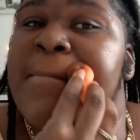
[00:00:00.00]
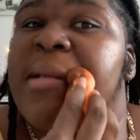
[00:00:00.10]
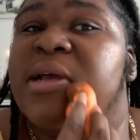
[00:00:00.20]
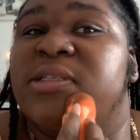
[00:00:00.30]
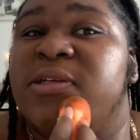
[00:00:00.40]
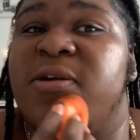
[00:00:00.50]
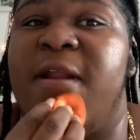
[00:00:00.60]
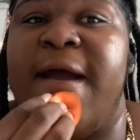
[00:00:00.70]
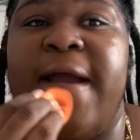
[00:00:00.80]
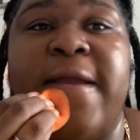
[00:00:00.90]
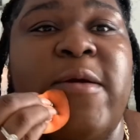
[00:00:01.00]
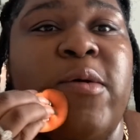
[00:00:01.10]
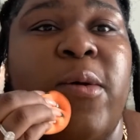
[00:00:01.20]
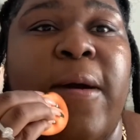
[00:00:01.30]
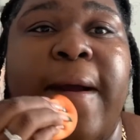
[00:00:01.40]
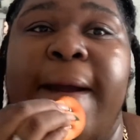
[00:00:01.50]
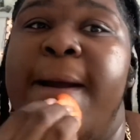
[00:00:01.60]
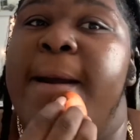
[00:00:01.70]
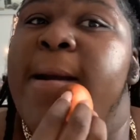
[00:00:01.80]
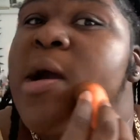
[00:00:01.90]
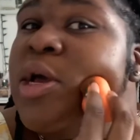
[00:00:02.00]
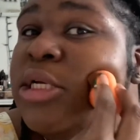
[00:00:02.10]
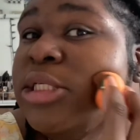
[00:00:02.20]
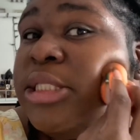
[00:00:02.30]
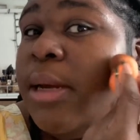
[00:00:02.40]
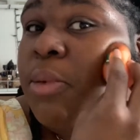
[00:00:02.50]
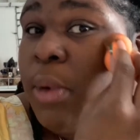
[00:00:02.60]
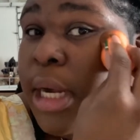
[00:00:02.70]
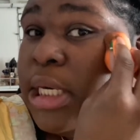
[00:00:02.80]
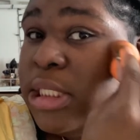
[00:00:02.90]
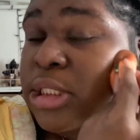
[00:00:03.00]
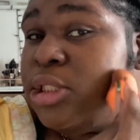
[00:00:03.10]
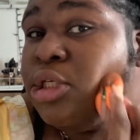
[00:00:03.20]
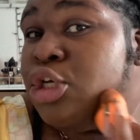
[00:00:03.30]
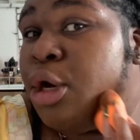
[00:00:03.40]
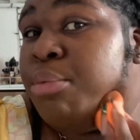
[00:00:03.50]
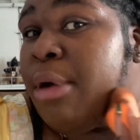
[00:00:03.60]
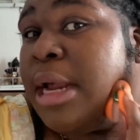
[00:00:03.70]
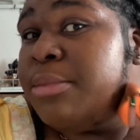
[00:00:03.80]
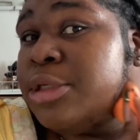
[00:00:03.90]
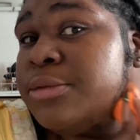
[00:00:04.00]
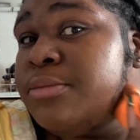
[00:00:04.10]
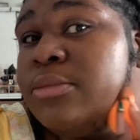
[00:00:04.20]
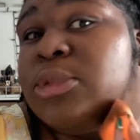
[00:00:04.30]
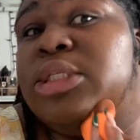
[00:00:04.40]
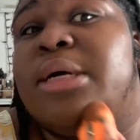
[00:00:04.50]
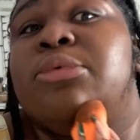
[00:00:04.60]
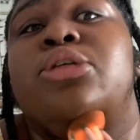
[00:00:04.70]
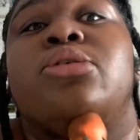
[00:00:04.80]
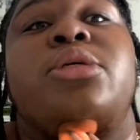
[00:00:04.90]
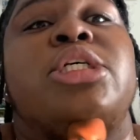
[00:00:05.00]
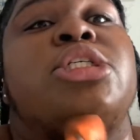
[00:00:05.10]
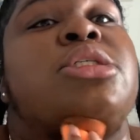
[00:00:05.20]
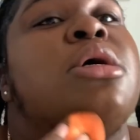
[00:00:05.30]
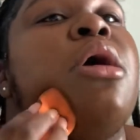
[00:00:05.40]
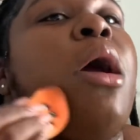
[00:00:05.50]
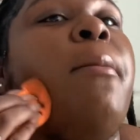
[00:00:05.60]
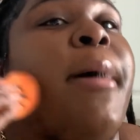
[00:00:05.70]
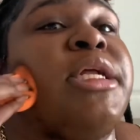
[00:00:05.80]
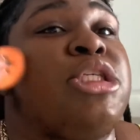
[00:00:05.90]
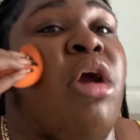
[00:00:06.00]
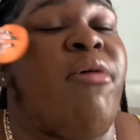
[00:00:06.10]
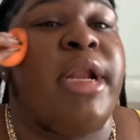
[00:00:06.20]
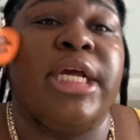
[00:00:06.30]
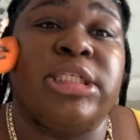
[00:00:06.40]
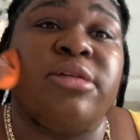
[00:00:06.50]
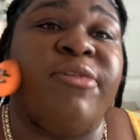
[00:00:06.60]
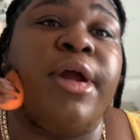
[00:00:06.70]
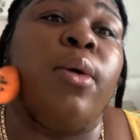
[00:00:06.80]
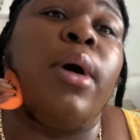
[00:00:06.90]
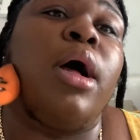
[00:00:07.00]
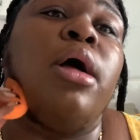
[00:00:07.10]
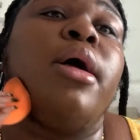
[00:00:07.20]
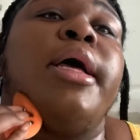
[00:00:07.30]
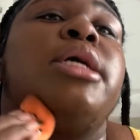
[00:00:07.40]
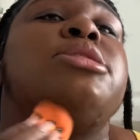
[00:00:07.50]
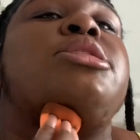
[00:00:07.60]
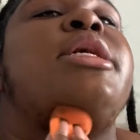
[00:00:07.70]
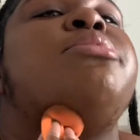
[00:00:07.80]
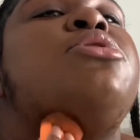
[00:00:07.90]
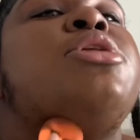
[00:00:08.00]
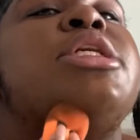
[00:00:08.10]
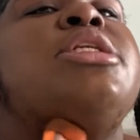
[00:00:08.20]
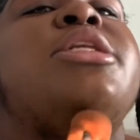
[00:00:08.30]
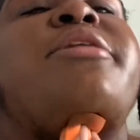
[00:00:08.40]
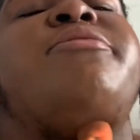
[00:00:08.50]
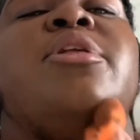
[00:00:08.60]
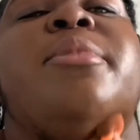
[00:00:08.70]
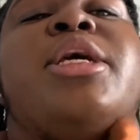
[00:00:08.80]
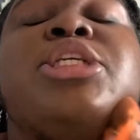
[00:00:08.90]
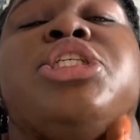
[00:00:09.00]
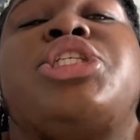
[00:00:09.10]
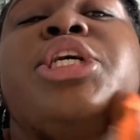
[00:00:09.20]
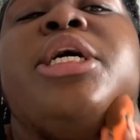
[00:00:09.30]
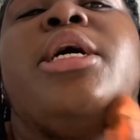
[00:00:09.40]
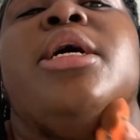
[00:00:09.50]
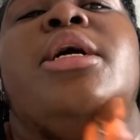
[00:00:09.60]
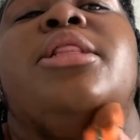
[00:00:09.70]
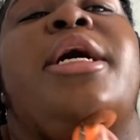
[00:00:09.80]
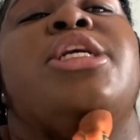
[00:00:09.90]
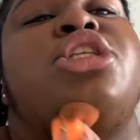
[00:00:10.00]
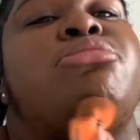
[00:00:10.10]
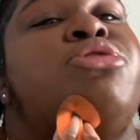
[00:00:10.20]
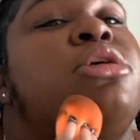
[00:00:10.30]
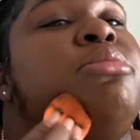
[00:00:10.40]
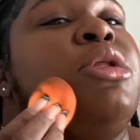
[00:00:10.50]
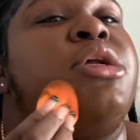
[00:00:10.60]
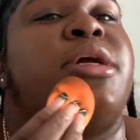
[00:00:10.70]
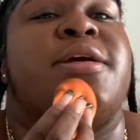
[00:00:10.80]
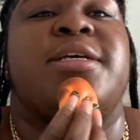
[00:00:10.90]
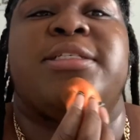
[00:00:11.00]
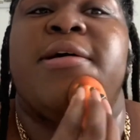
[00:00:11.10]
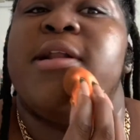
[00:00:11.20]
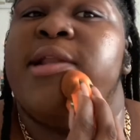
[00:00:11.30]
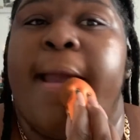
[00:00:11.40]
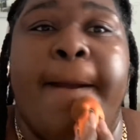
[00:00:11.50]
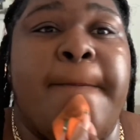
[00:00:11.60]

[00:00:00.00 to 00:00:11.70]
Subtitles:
And to do that, step 1 is your primer. Step 2 is matching your foundation very well. And step 3, definitely making sure that your beauty blender is damp.